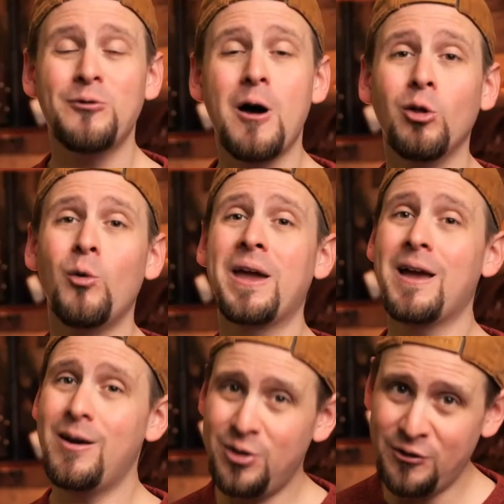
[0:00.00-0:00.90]
following
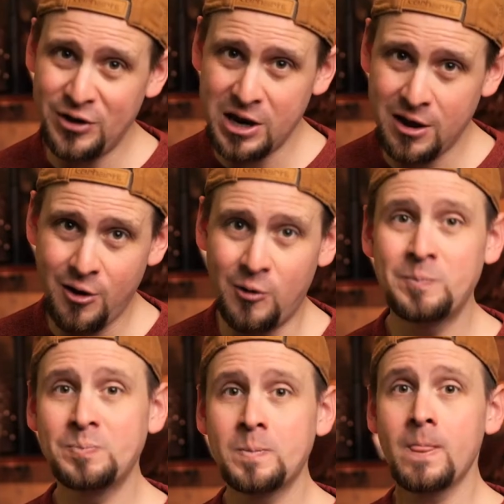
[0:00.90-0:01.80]
the video.
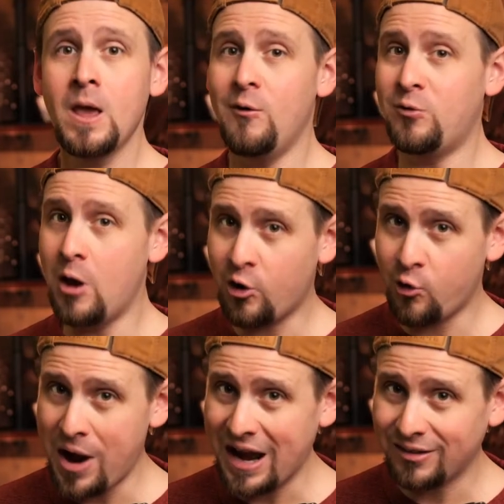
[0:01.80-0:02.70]
If done
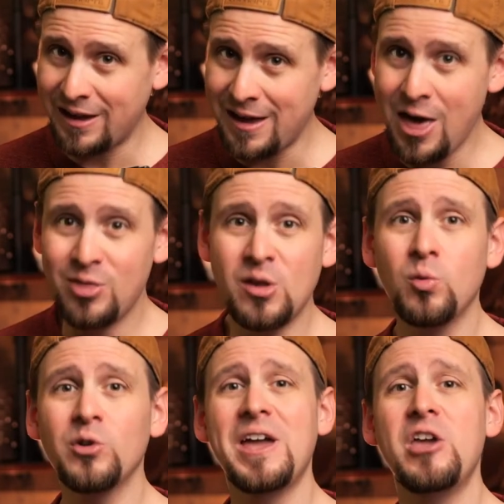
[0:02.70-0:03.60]
correctly, this
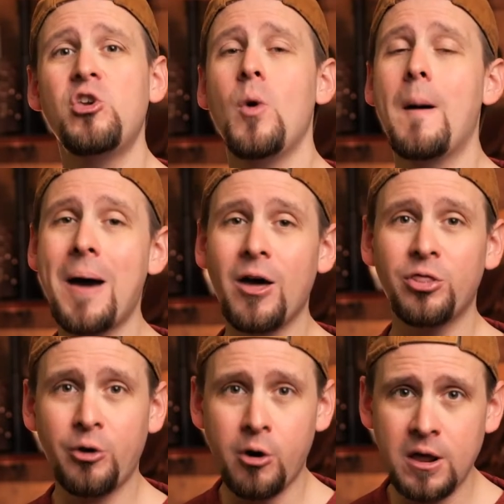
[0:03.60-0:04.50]
will take you about
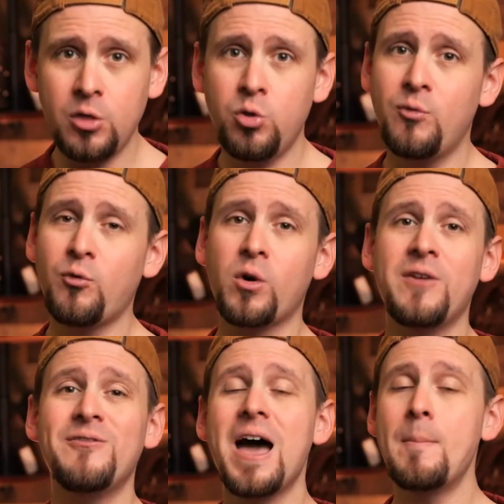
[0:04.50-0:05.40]
30 through
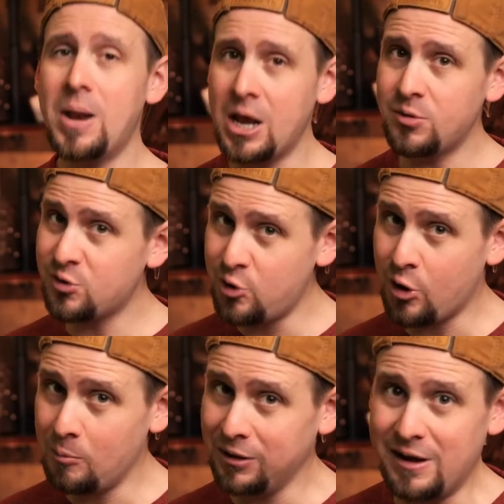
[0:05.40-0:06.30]
45 minutes to
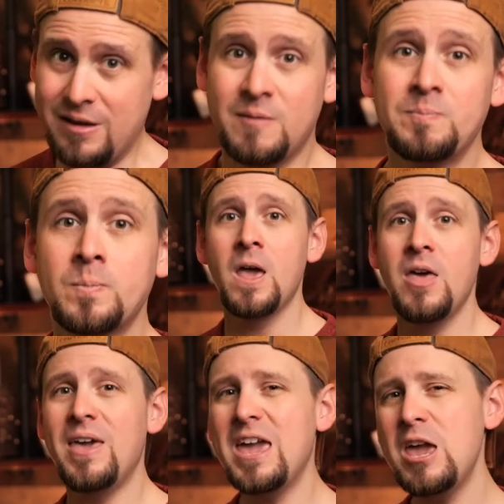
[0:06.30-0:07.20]
complete.
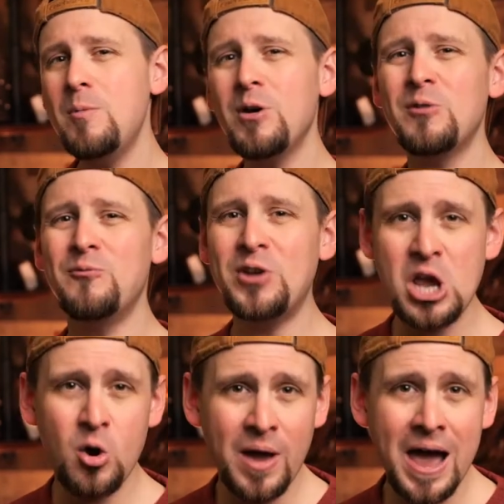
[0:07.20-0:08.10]
The ebook and
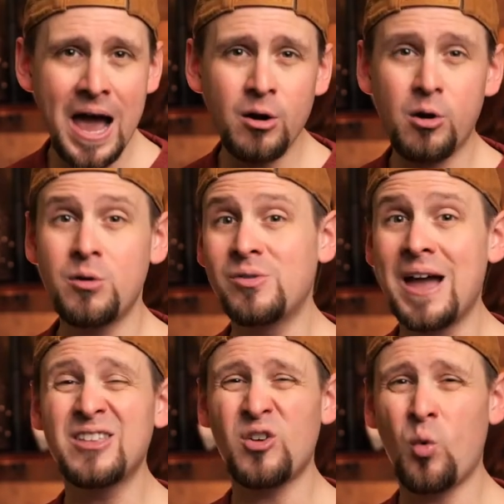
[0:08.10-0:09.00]
video guide are
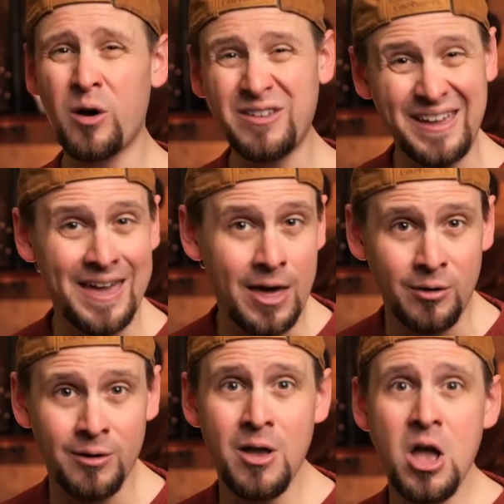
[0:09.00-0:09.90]
designed to work together